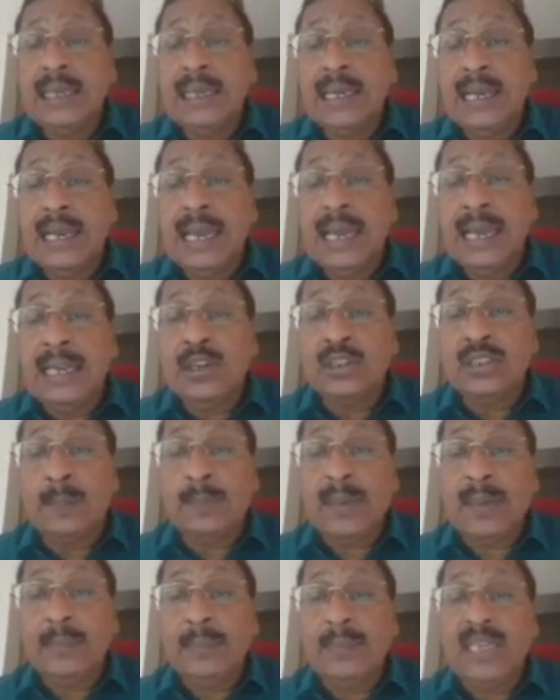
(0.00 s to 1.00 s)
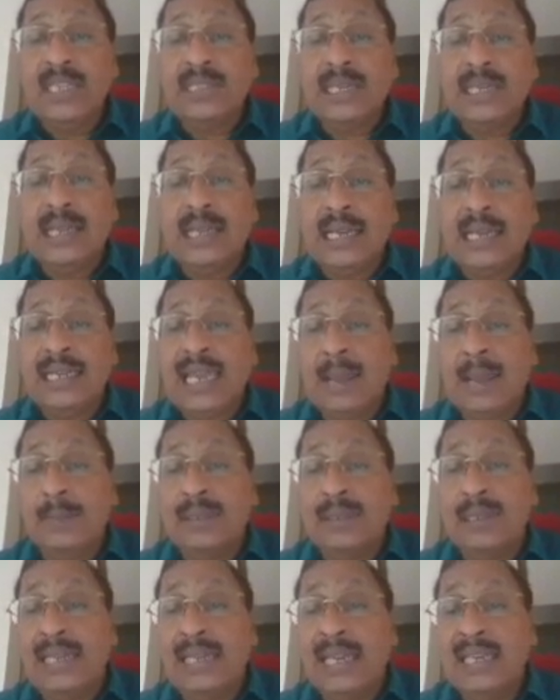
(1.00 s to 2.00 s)
And on the primary side, I
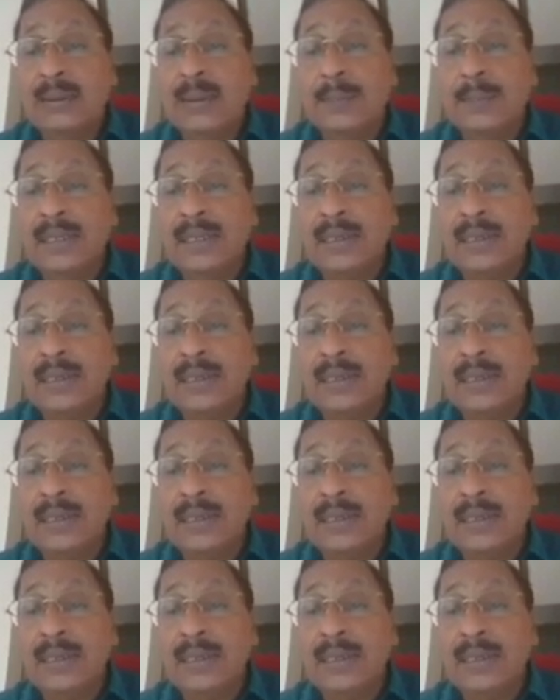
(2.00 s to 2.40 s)
capital A, I capital.